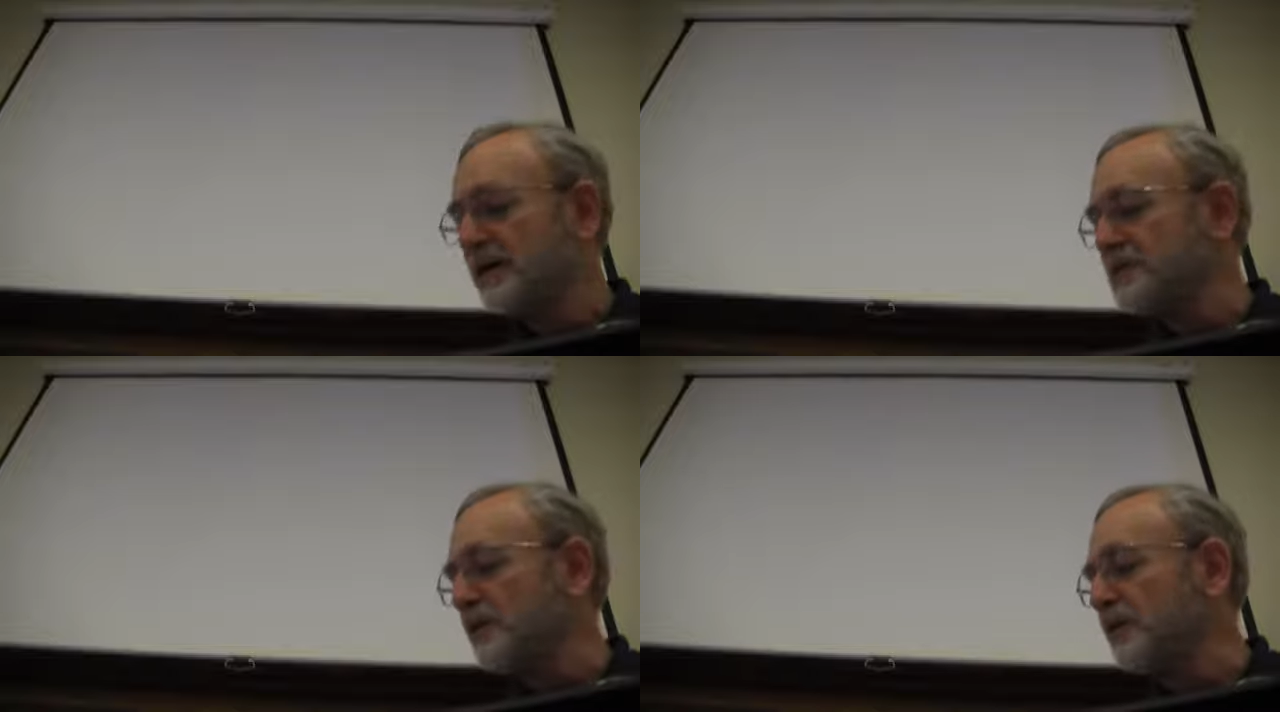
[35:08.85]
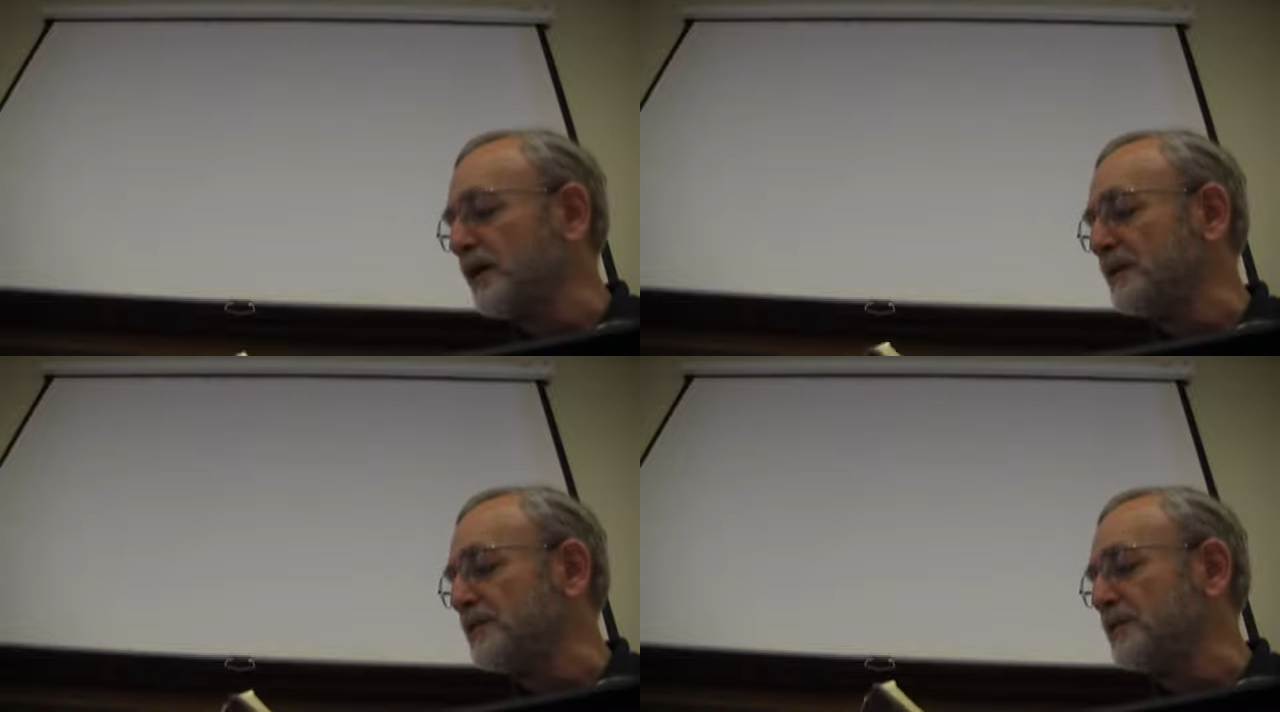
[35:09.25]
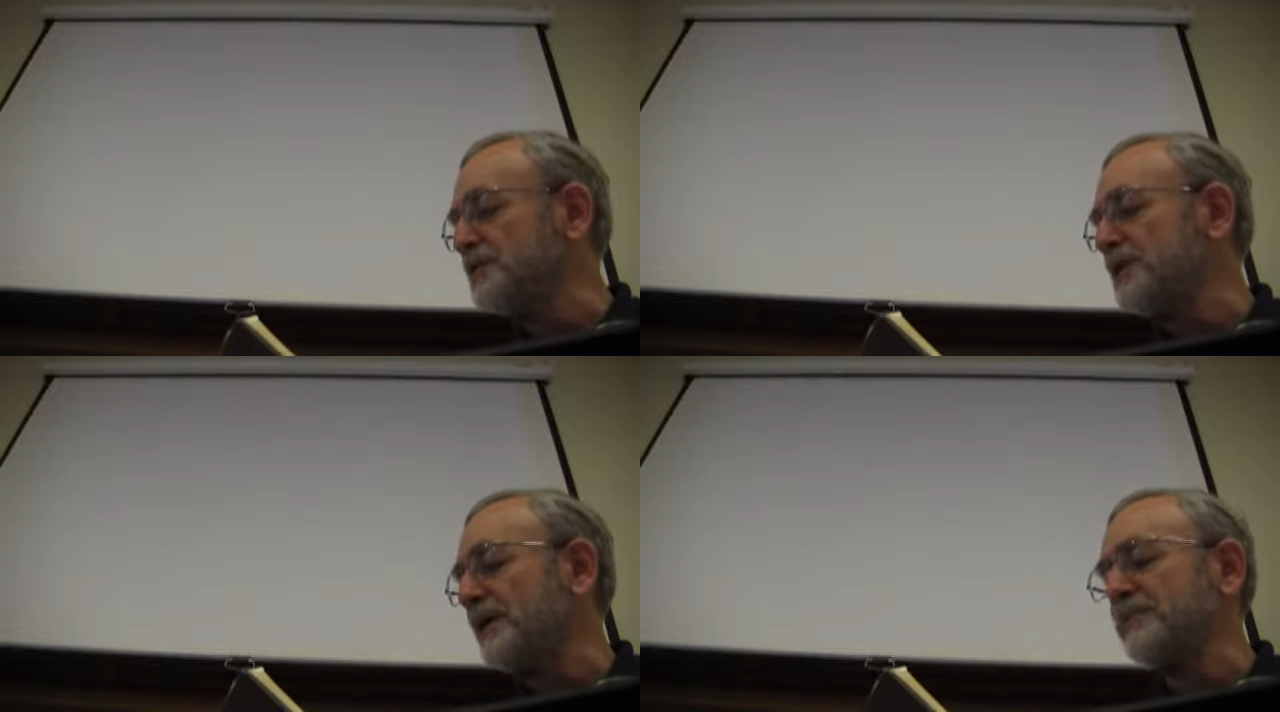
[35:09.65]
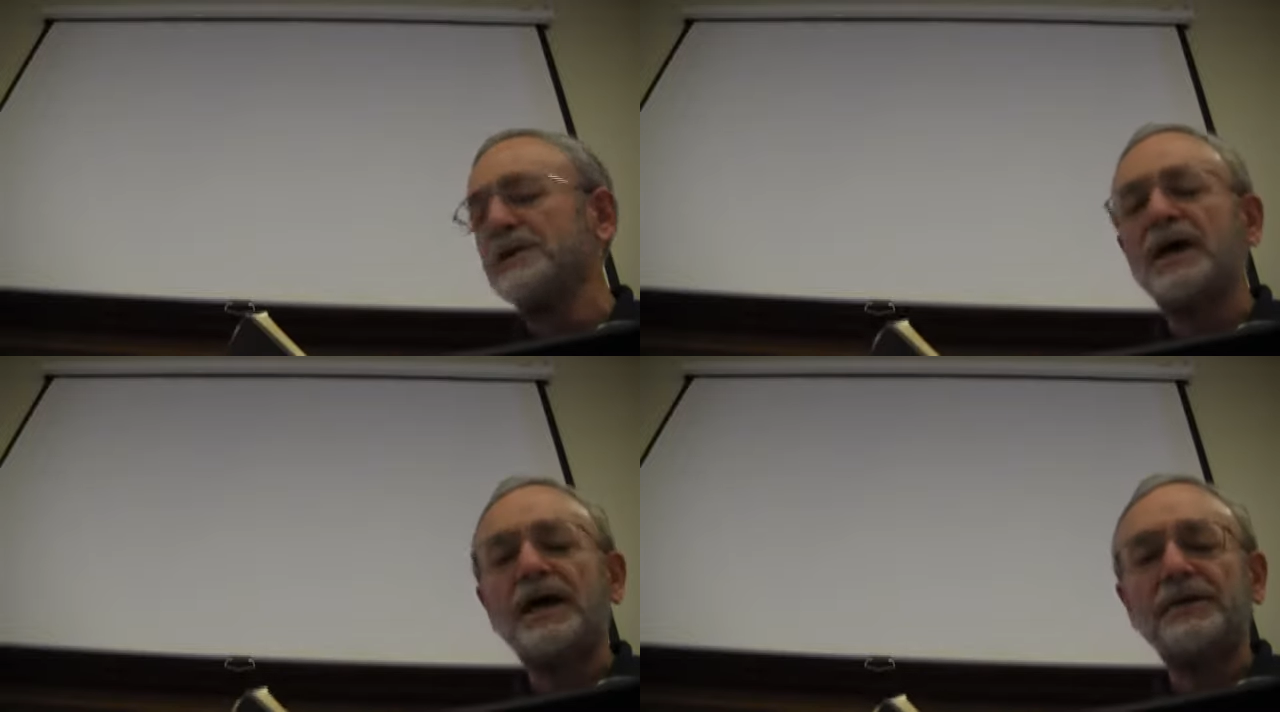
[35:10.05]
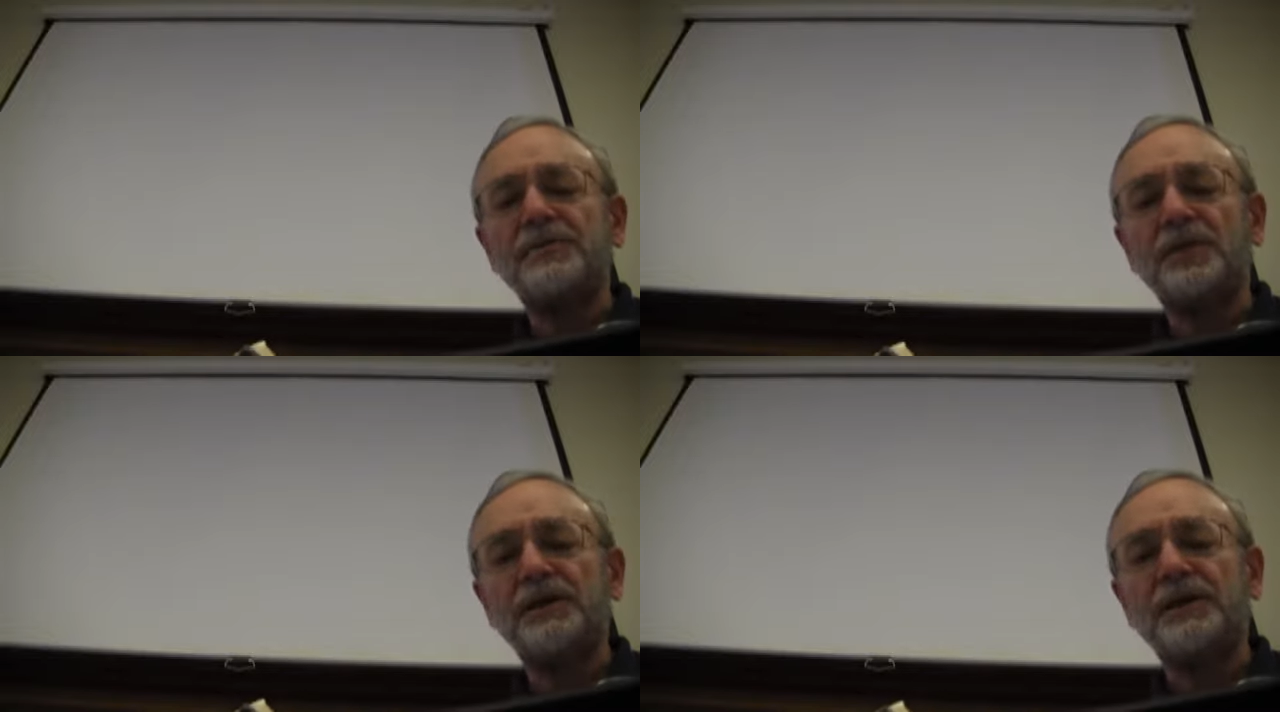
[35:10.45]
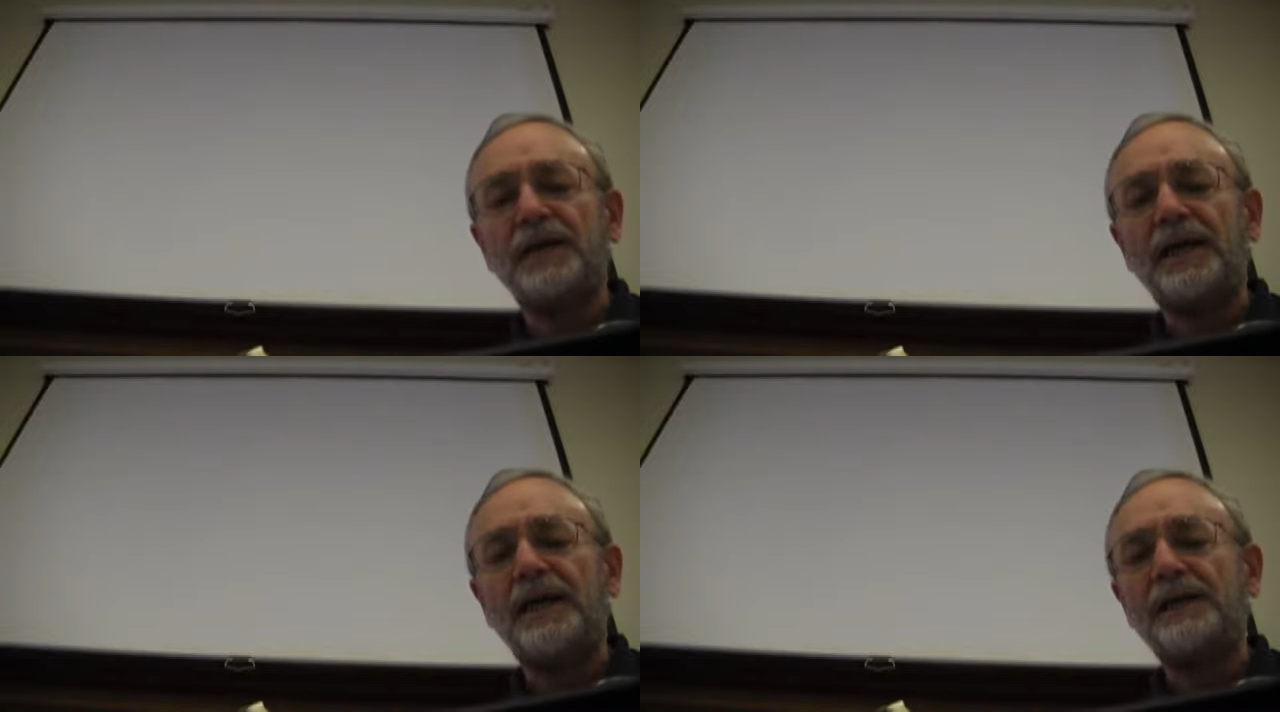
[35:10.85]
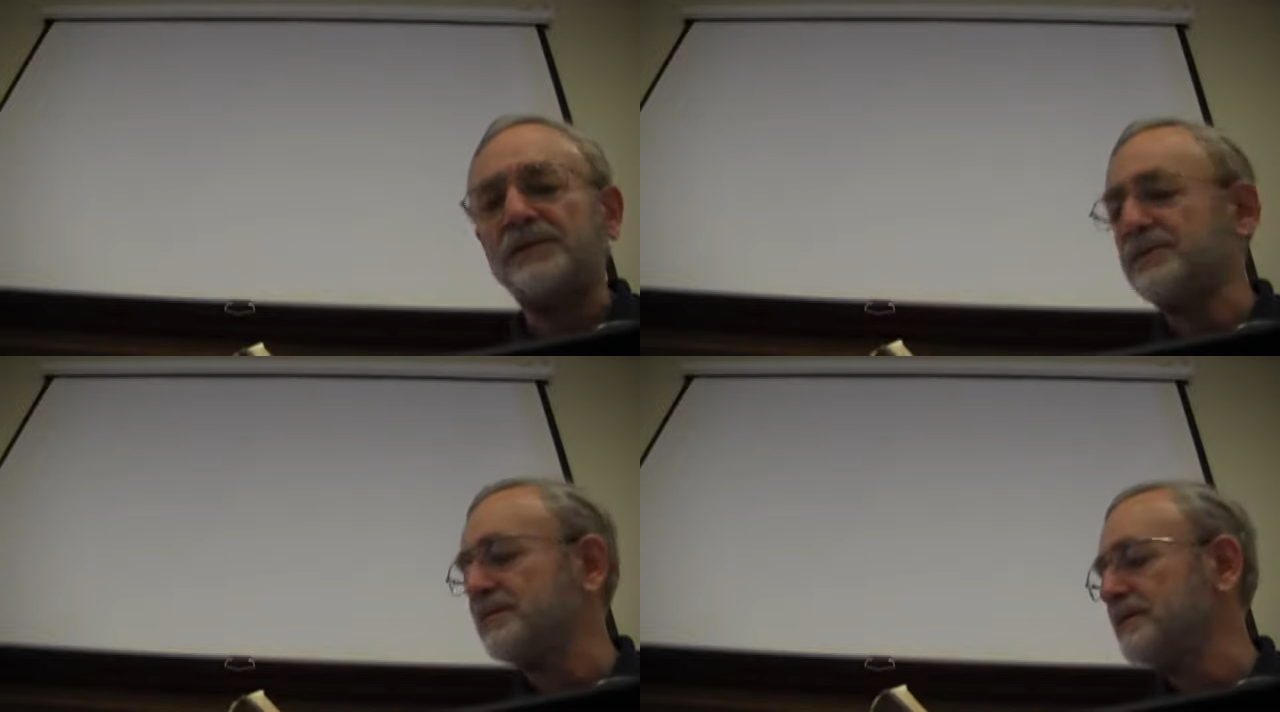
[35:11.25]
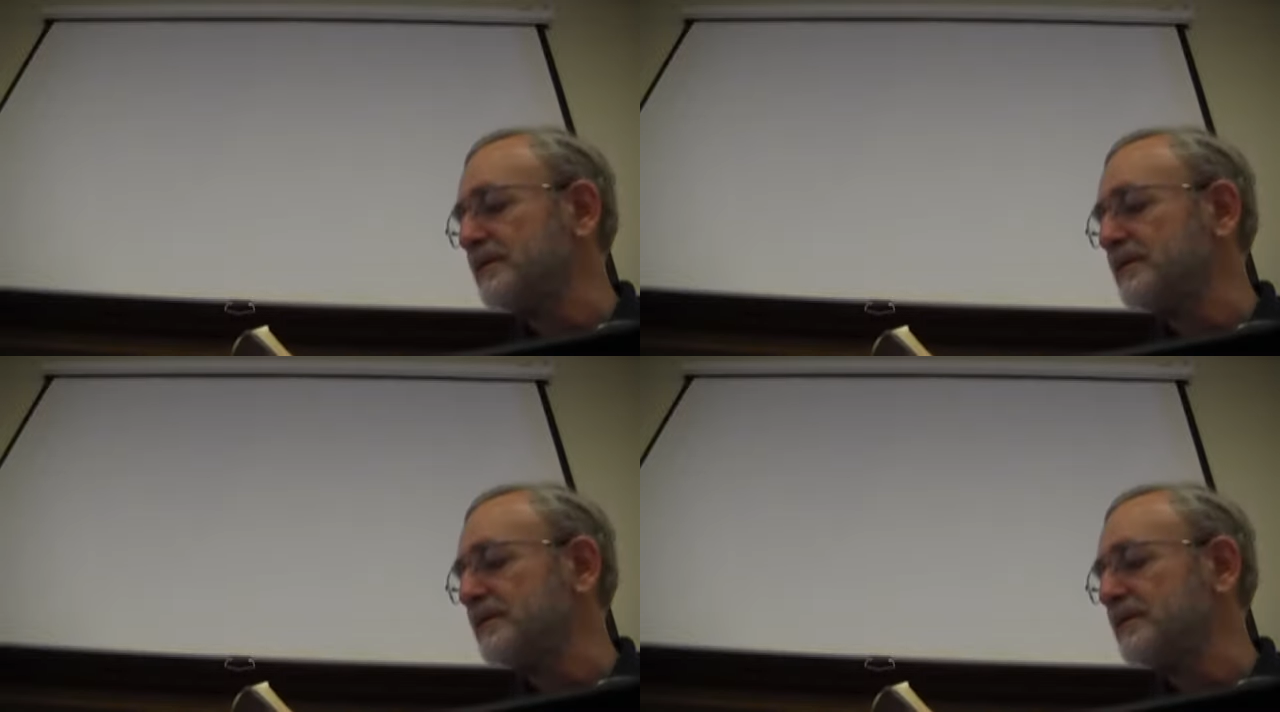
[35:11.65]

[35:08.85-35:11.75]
So uh, Luke chapter 9, 28.